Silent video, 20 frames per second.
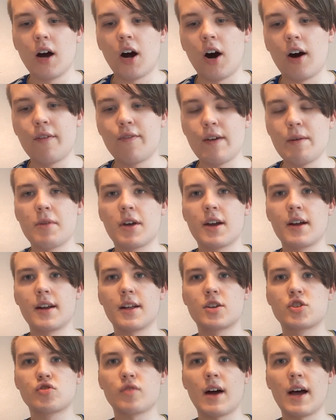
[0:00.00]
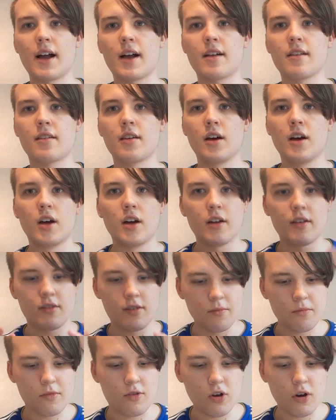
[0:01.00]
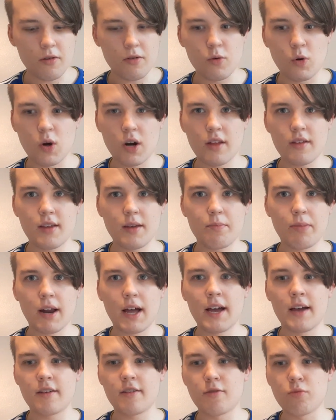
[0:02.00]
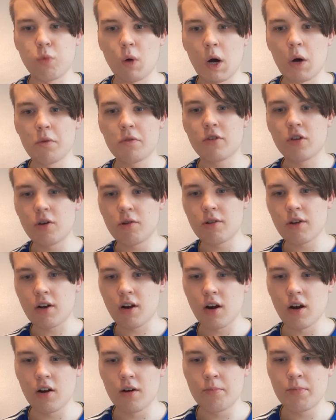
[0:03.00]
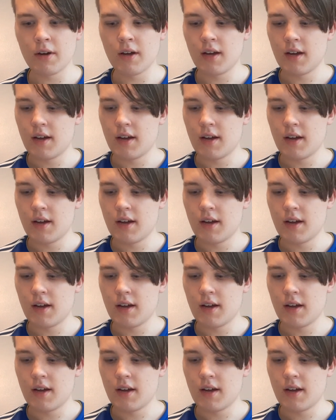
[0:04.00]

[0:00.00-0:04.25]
I think we can attract some top quality players as well to the club.